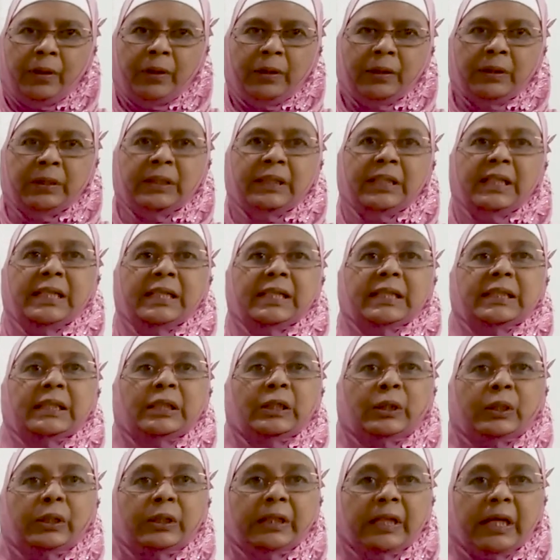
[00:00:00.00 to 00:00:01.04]
This
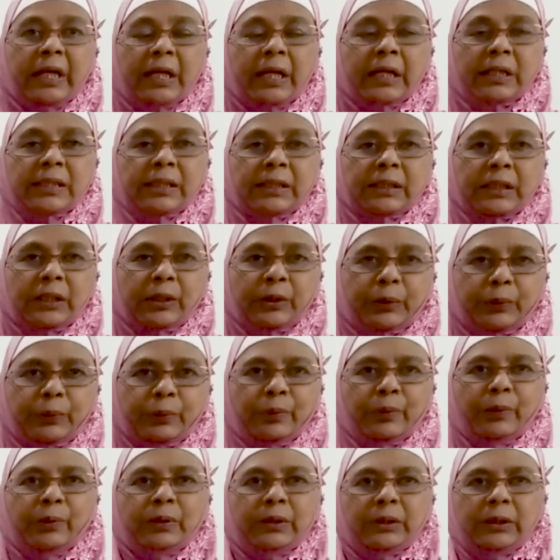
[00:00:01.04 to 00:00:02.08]
there are certain
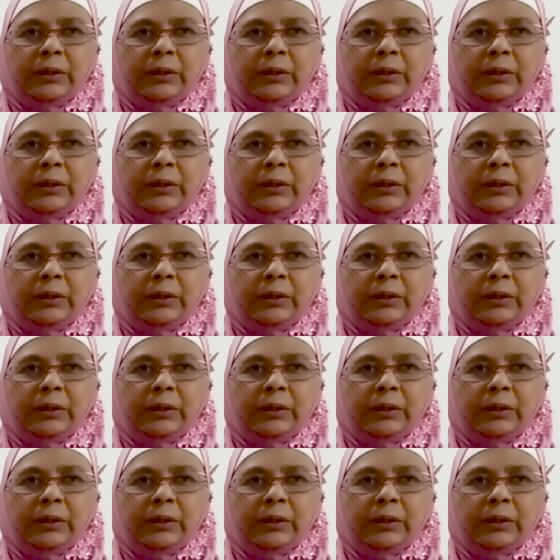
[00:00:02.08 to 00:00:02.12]
rules.